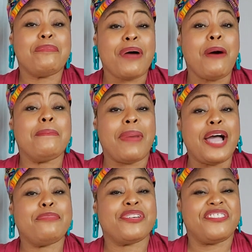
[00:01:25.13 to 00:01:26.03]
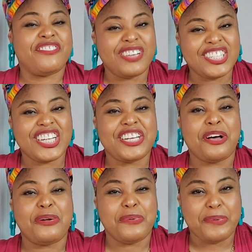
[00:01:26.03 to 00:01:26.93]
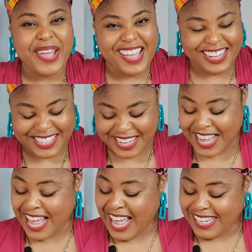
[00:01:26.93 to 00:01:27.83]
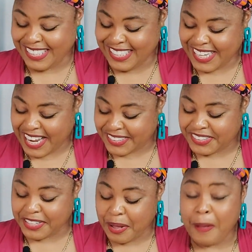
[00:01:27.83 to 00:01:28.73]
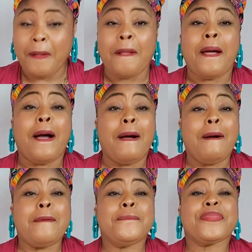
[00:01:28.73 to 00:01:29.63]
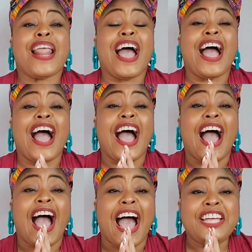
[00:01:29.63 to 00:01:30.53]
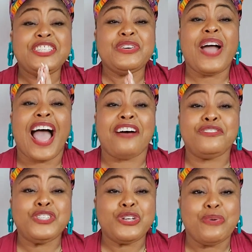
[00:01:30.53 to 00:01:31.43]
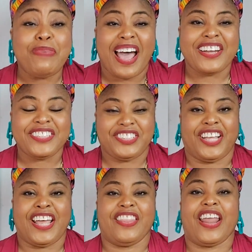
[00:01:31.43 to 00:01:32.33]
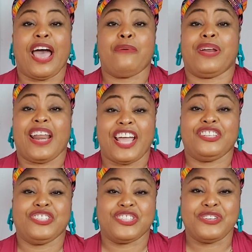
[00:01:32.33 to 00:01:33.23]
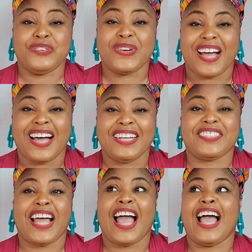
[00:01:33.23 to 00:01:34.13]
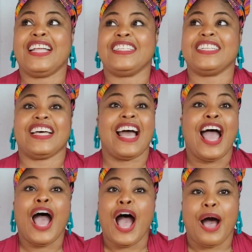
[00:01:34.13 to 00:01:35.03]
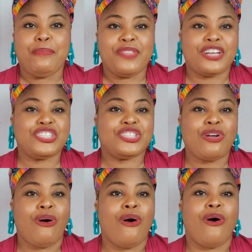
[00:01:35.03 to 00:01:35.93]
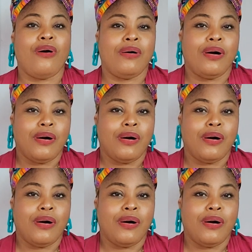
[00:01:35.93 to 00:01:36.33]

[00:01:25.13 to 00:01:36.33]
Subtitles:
about my professional wear. Yes. Um I do have two patterns here that I would like to show you guys and I'm not sure